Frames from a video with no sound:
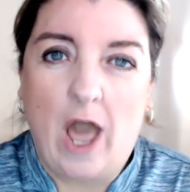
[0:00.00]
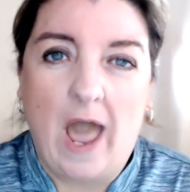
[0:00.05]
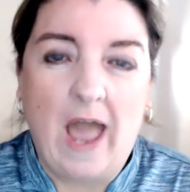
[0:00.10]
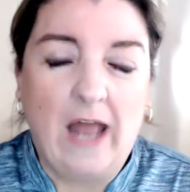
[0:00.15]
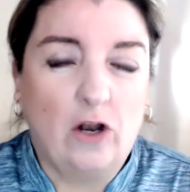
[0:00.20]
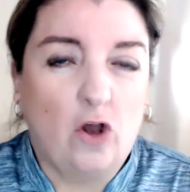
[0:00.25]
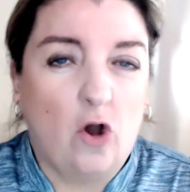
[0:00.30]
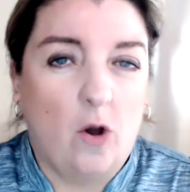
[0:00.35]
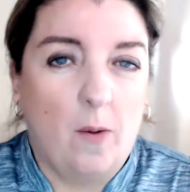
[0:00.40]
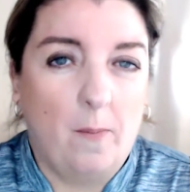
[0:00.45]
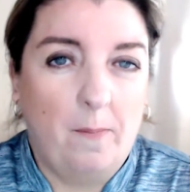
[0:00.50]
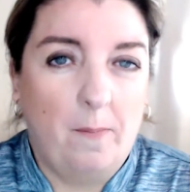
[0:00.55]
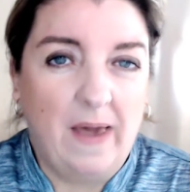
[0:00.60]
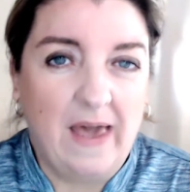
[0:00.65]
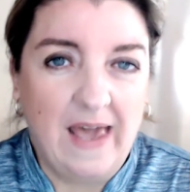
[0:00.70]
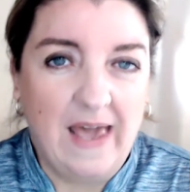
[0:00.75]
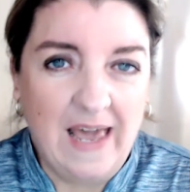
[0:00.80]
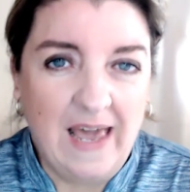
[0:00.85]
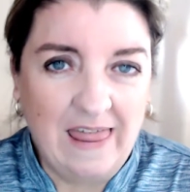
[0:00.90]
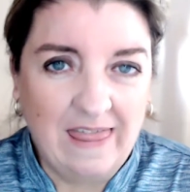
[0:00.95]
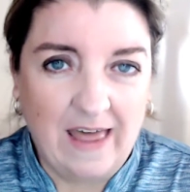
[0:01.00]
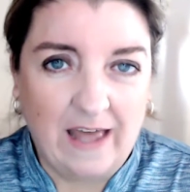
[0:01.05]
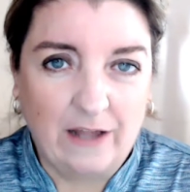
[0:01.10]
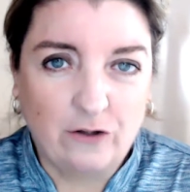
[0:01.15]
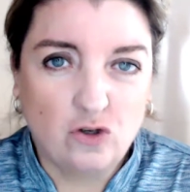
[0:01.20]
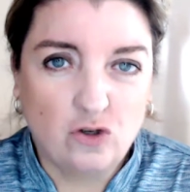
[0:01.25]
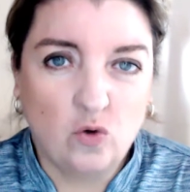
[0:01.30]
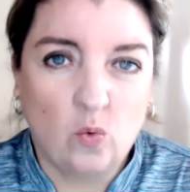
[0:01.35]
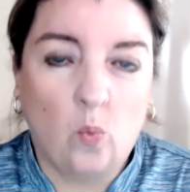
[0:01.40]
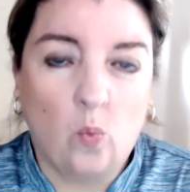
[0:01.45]
And compare
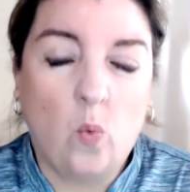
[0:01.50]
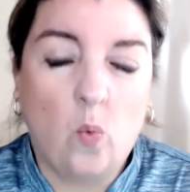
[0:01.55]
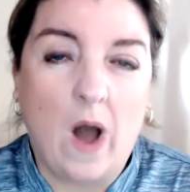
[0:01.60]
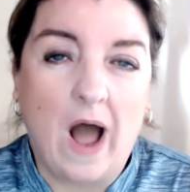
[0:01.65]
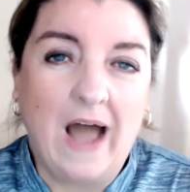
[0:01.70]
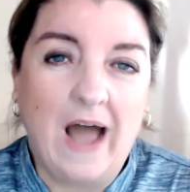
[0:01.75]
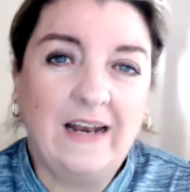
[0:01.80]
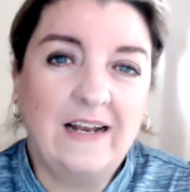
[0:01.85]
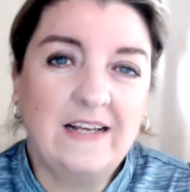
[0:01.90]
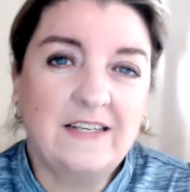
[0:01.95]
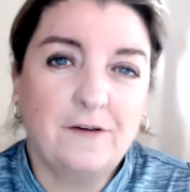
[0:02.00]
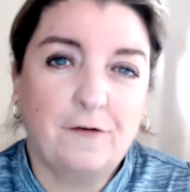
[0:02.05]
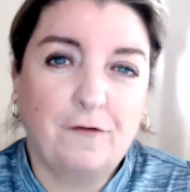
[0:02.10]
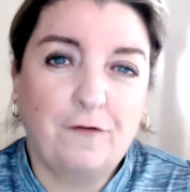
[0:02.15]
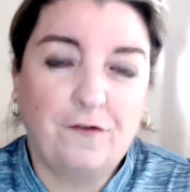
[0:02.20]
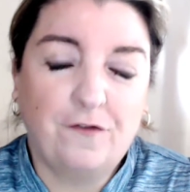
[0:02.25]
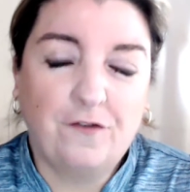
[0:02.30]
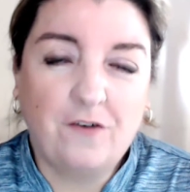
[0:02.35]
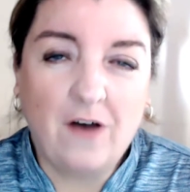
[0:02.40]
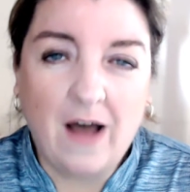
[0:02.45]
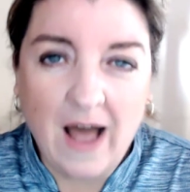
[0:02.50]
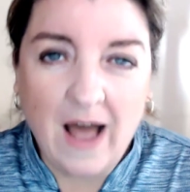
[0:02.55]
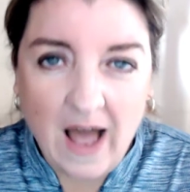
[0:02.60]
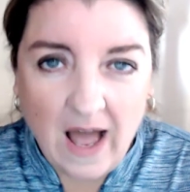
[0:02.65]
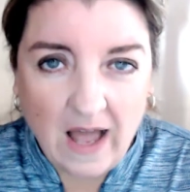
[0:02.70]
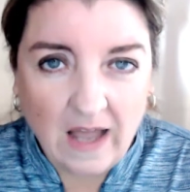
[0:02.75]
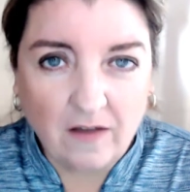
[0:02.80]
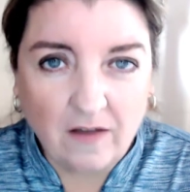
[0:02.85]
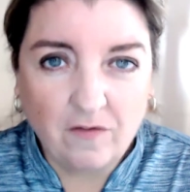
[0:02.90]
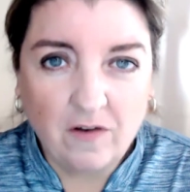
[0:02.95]
that to why does a
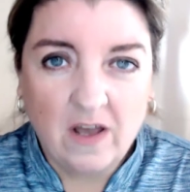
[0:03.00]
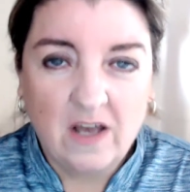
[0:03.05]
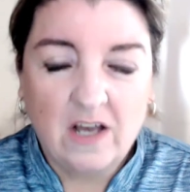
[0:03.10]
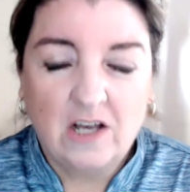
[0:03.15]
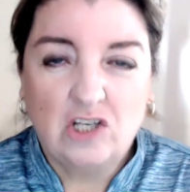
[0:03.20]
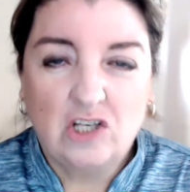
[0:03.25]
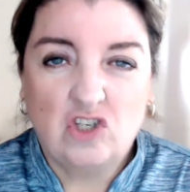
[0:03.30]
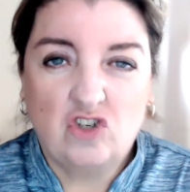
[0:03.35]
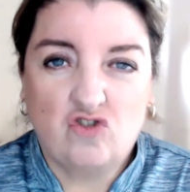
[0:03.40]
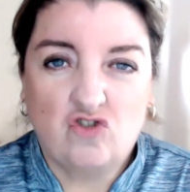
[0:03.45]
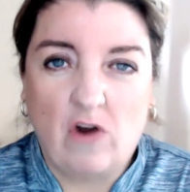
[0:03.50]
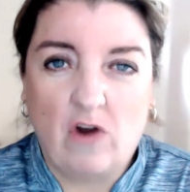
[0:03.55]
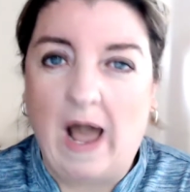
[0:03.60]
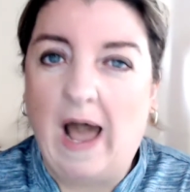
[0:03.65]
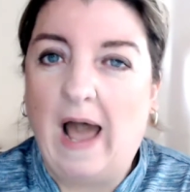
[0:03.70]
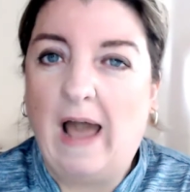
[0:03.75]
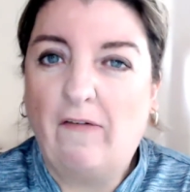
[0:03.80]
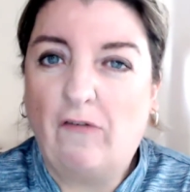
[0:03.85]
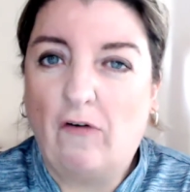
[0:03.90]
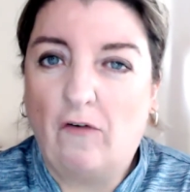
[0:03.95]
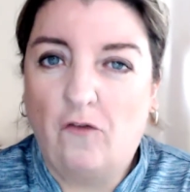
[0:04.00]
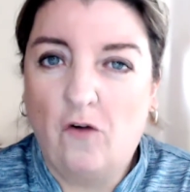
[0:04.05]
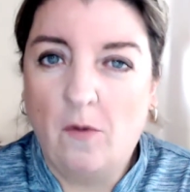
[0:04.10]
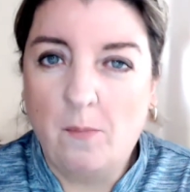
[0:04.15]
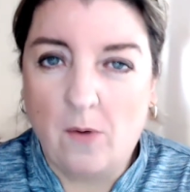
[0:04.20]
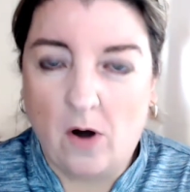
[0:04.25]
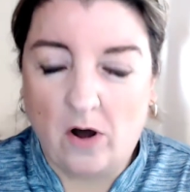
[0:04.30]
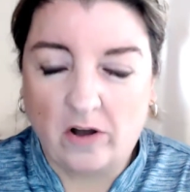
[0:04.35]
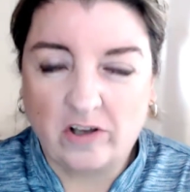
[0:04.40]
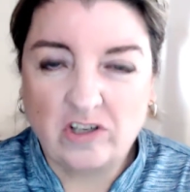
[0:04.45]
5 strive for
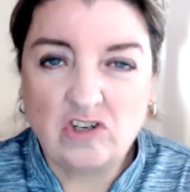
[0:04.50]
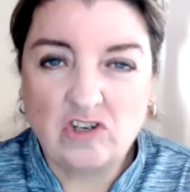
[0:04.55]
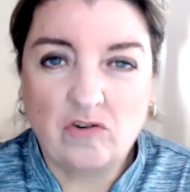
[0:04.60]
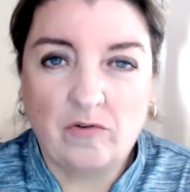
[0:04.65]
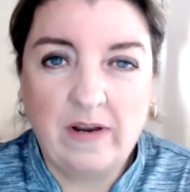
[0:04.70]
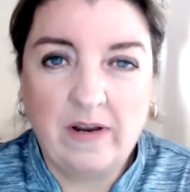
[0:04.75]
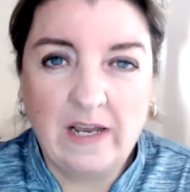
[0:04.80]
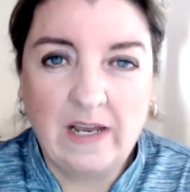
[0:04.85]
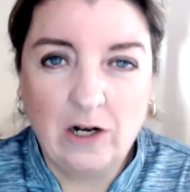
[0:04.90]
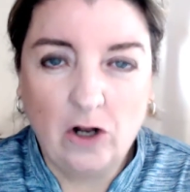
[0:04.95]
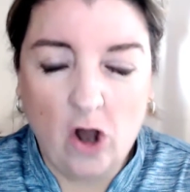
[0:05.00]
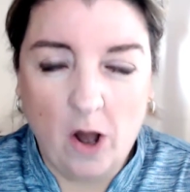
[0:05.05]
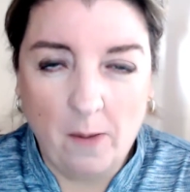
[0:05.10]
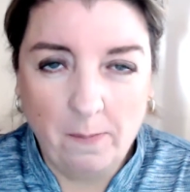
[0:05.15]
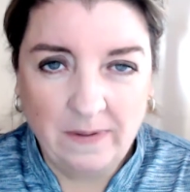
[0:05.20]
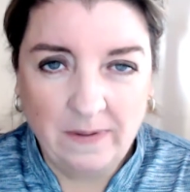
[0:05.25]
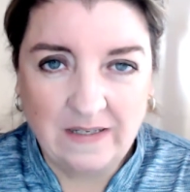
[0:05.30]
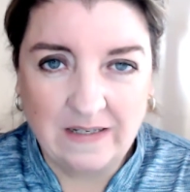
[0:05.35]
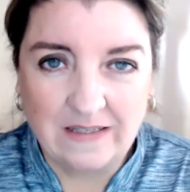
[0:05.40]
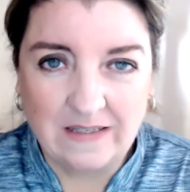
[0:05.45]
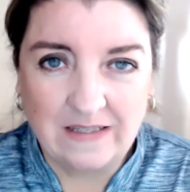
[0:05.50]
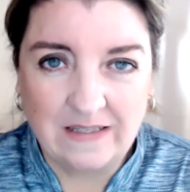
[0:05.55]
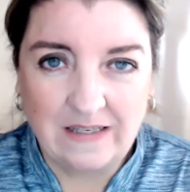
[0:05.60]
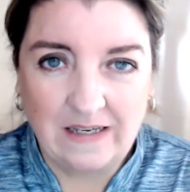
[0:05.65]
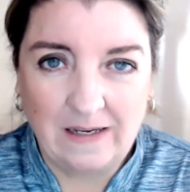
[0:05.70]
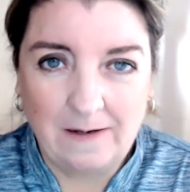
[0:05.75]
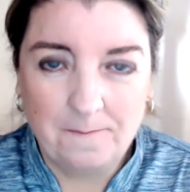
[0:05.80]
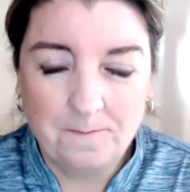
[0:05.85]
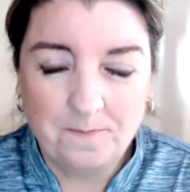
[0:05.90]
mastery and competency?